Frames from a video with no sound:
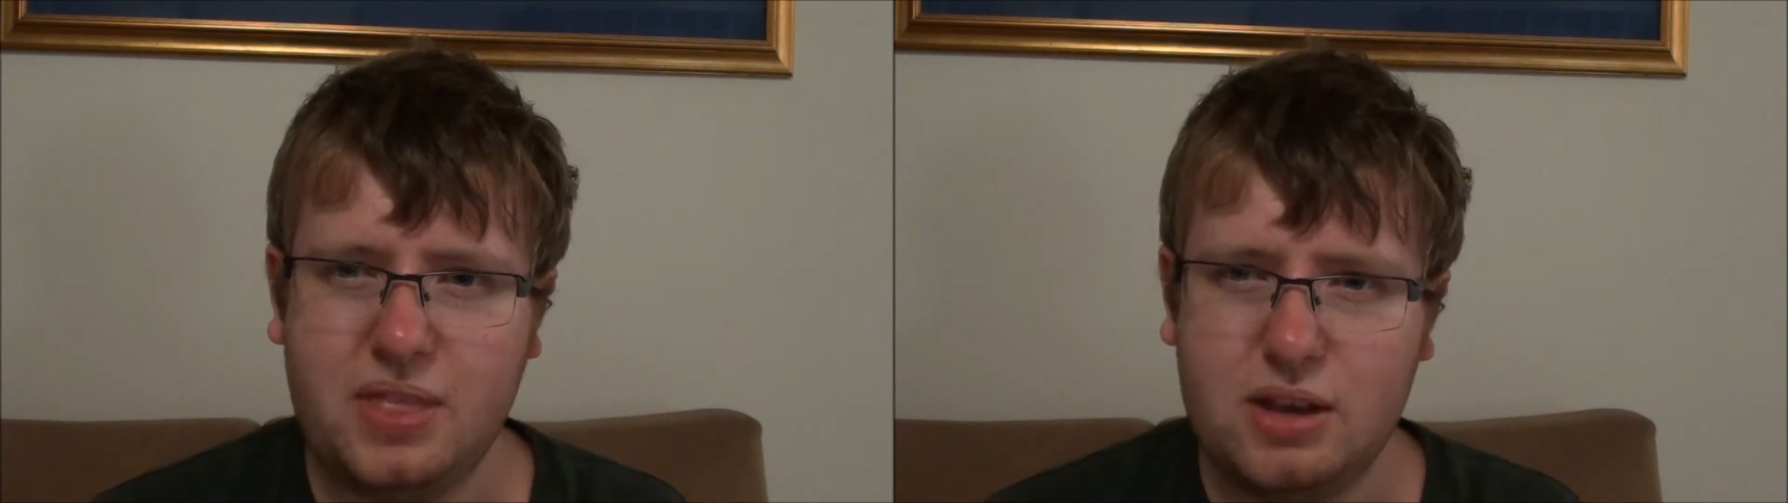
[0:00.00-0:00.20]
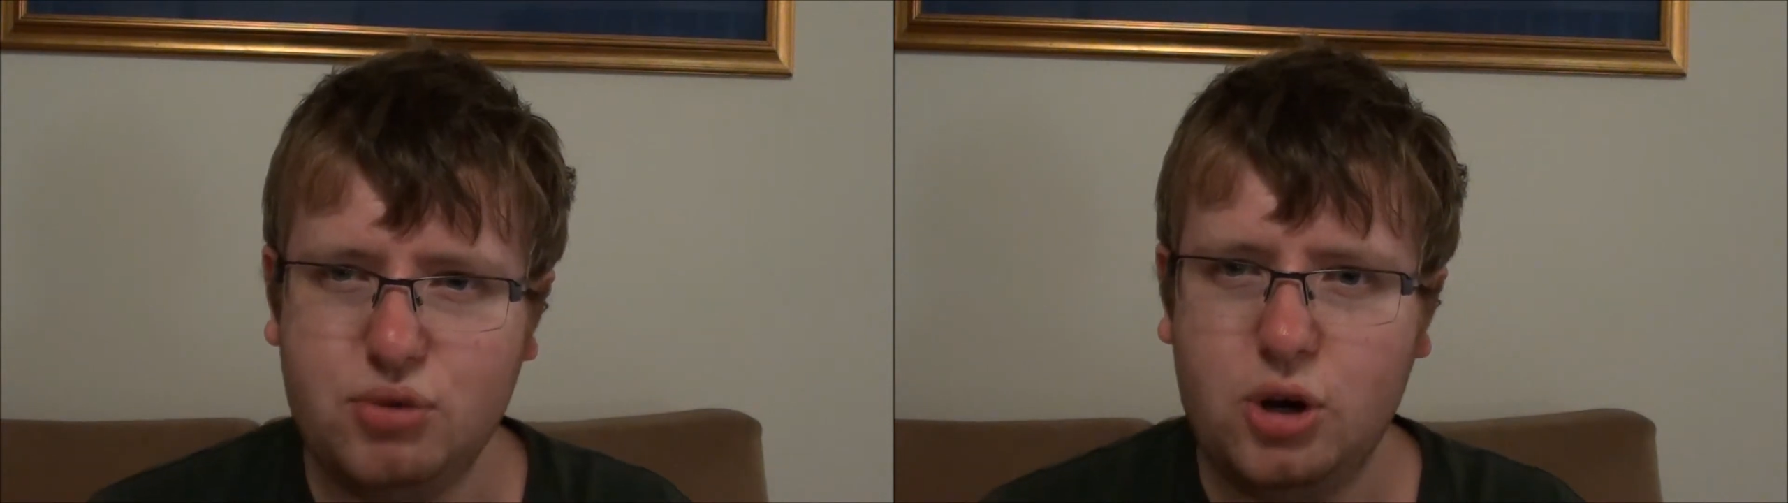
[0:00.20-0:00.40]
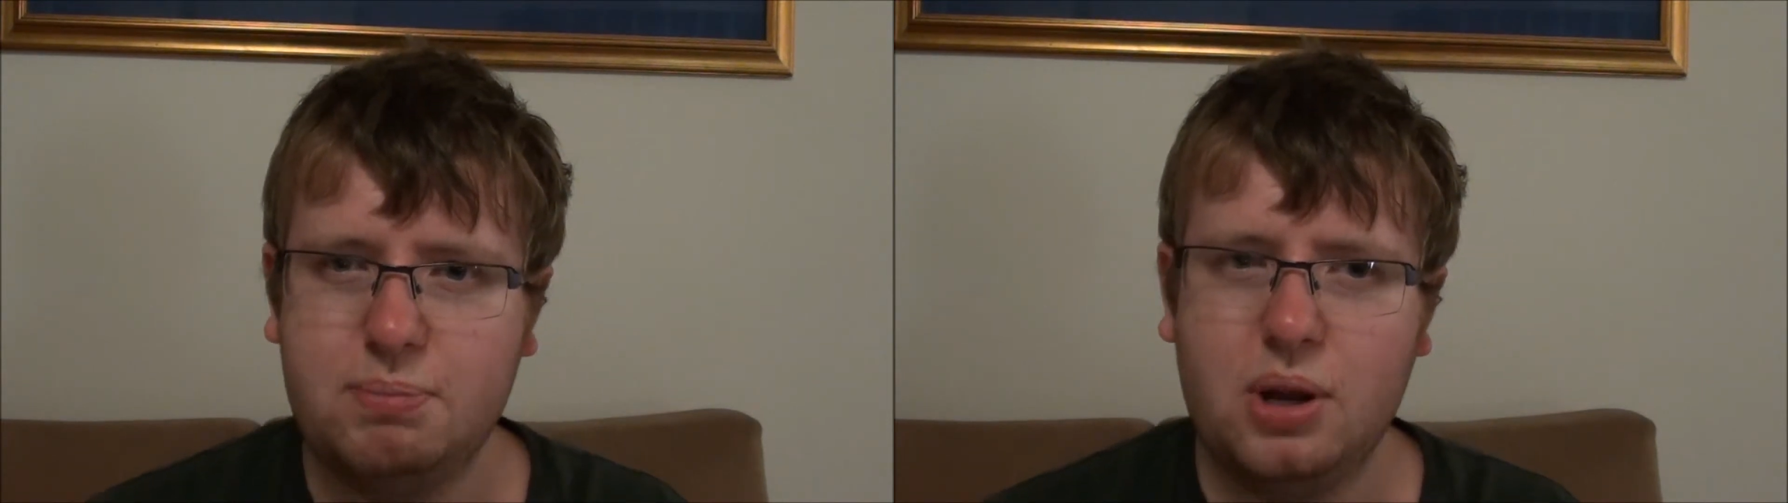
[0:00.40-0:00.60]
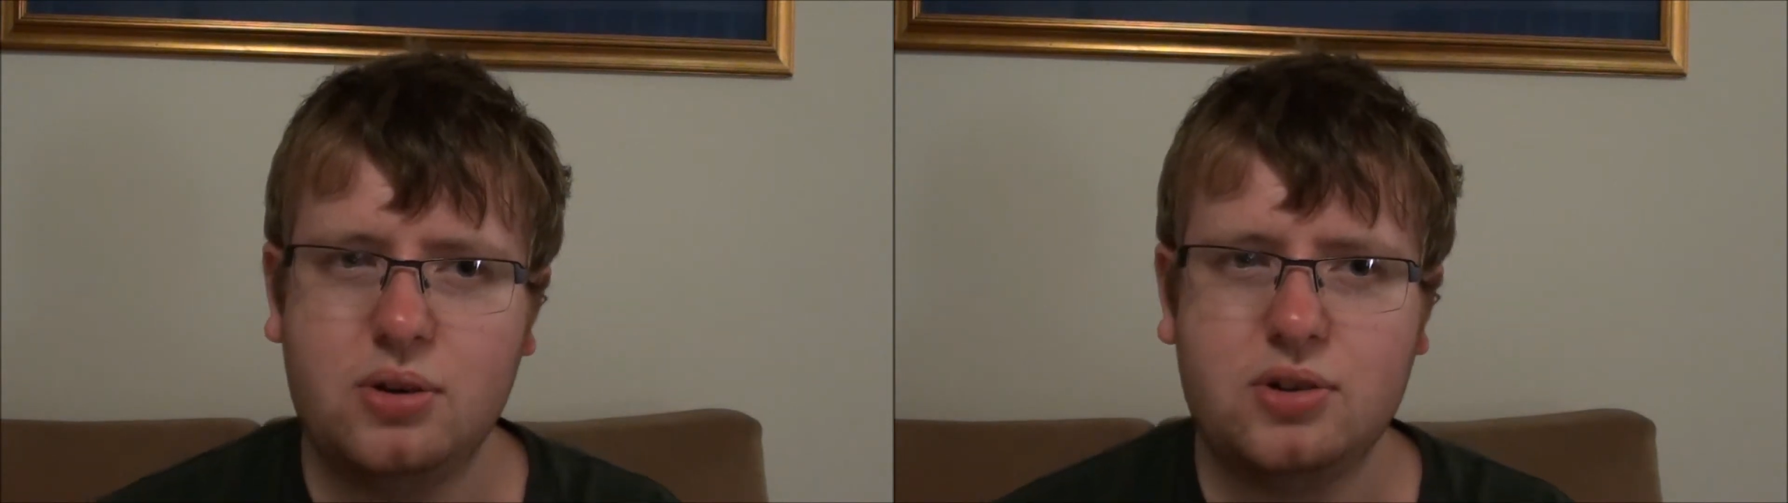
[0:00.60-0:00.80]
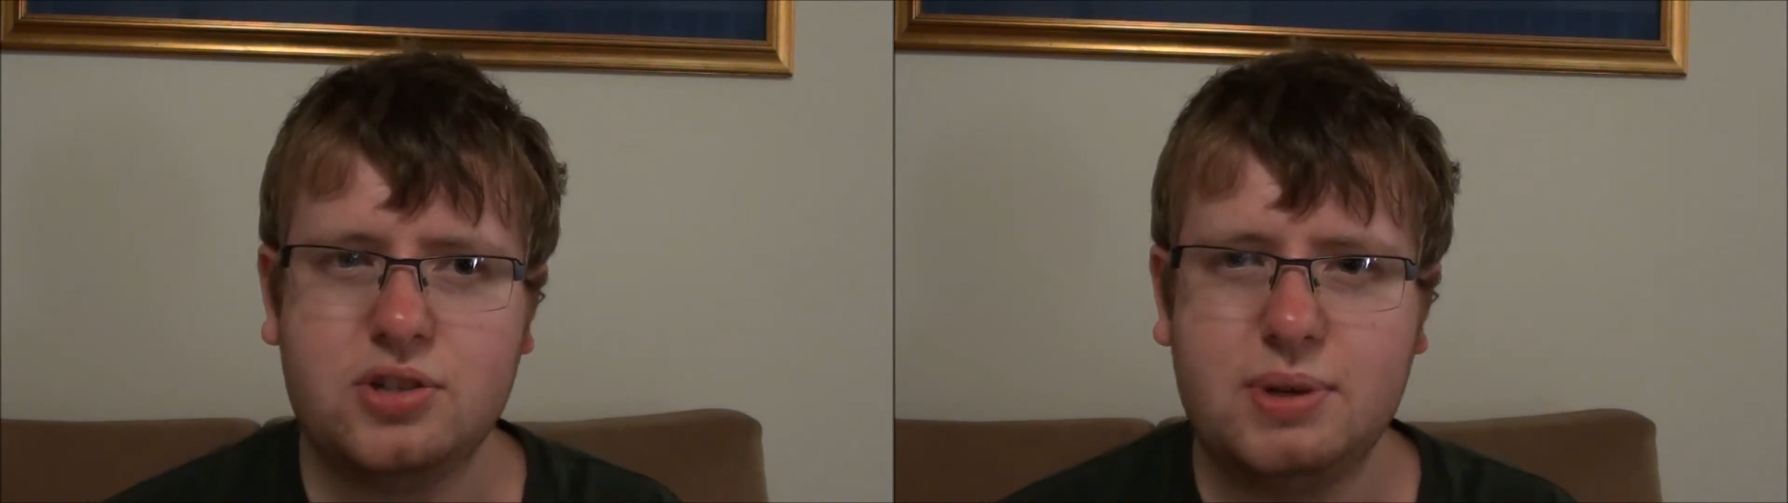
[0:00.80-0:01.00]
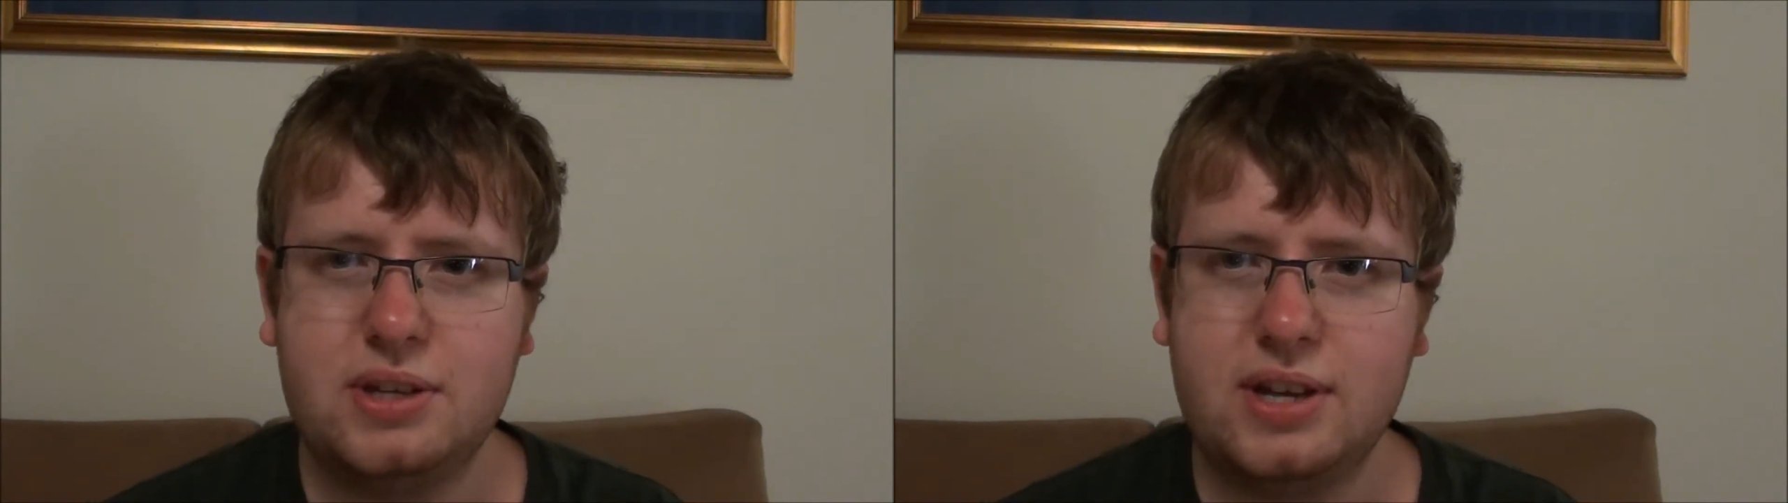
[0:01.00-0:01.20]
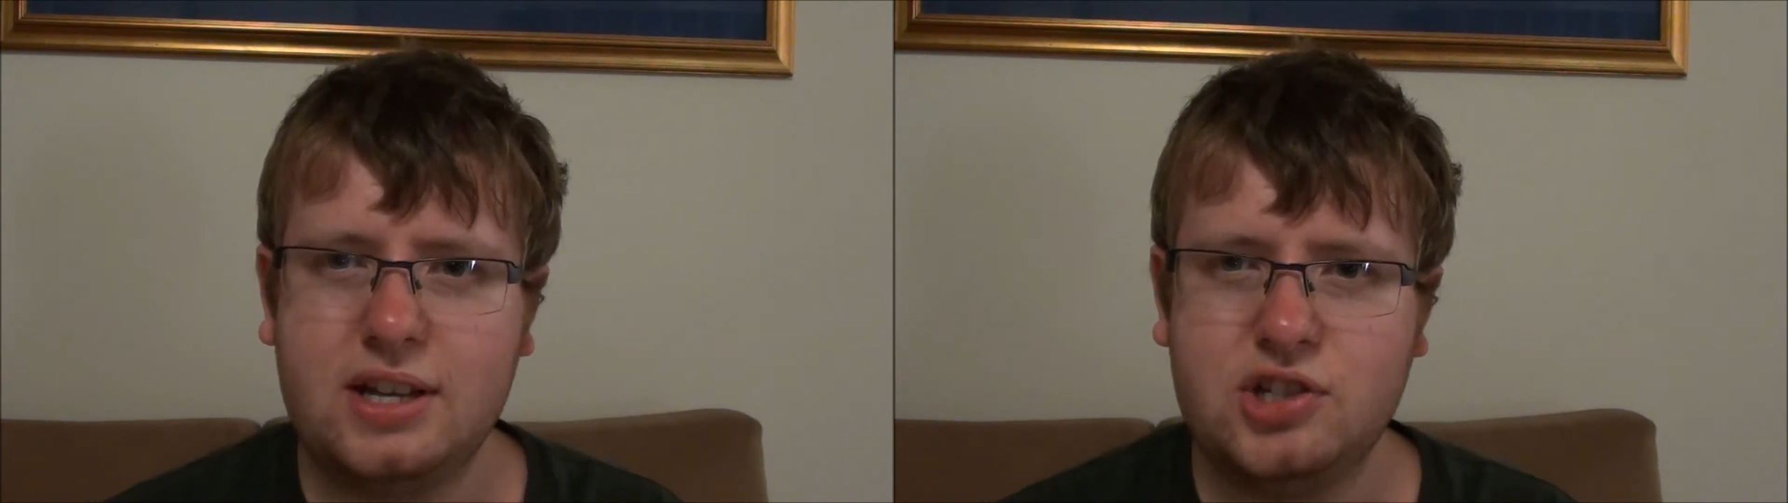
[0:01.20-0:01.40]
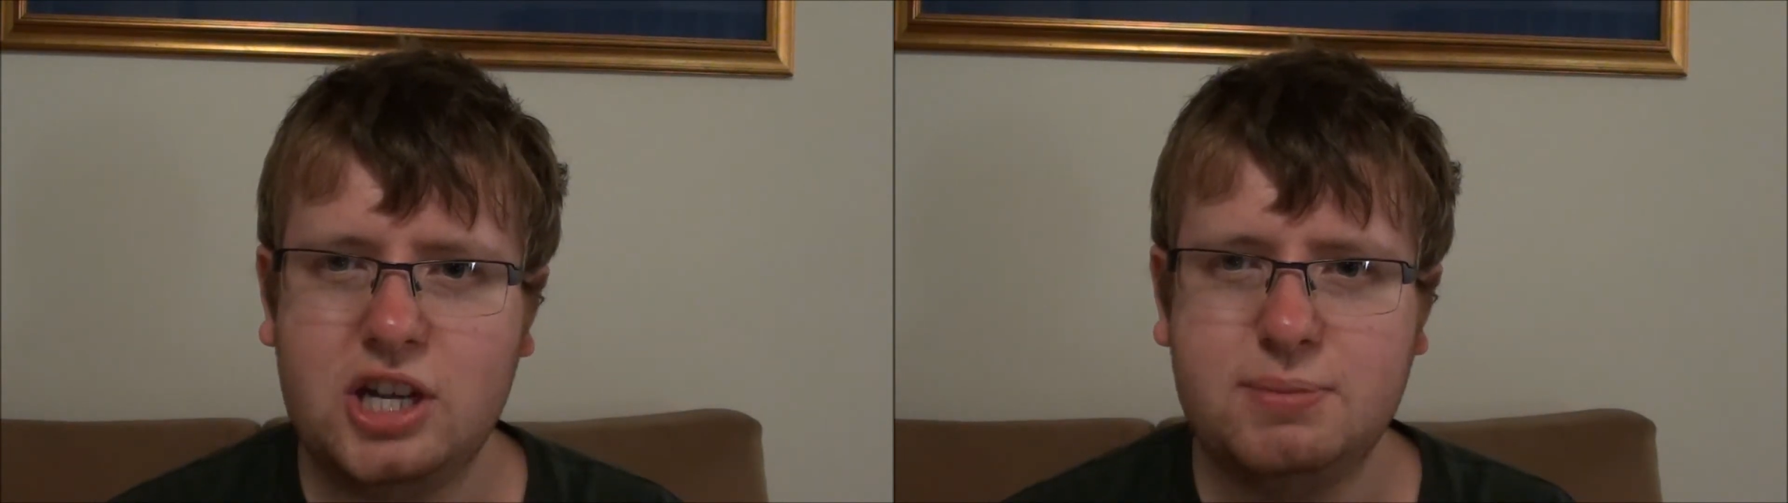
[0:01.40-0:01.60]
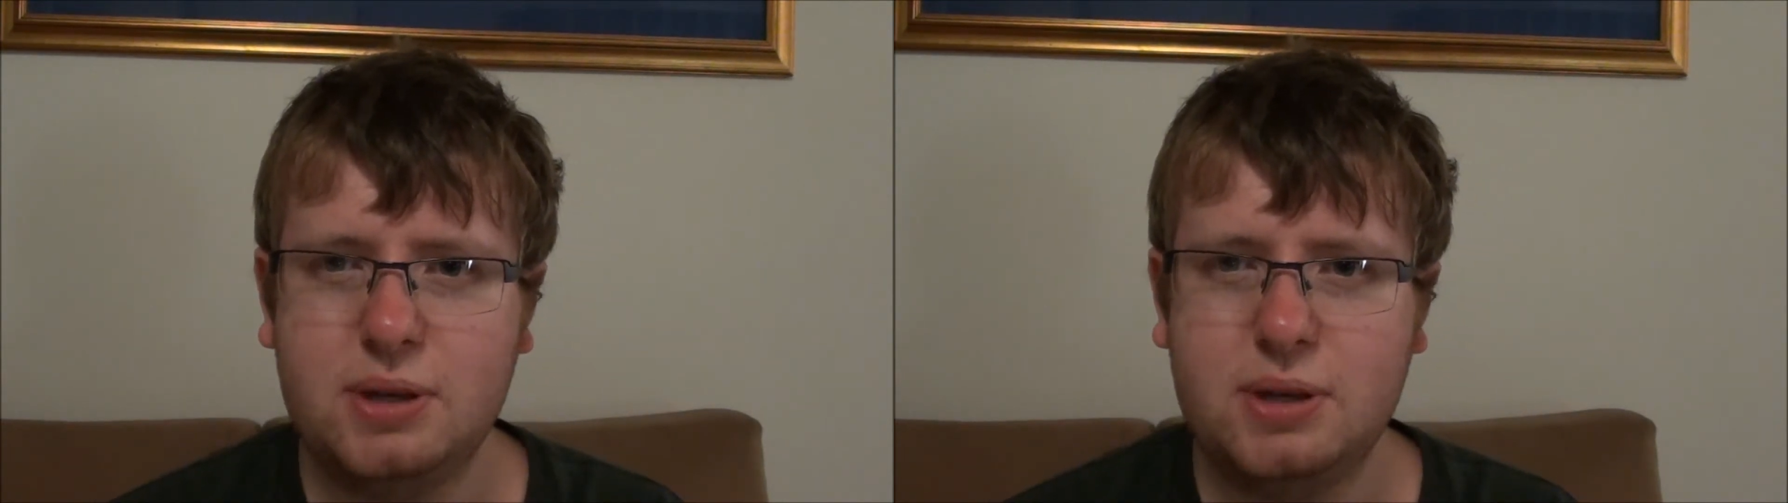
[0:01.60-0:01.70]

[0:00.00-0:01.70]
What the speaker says: roadblocks when you're getting chased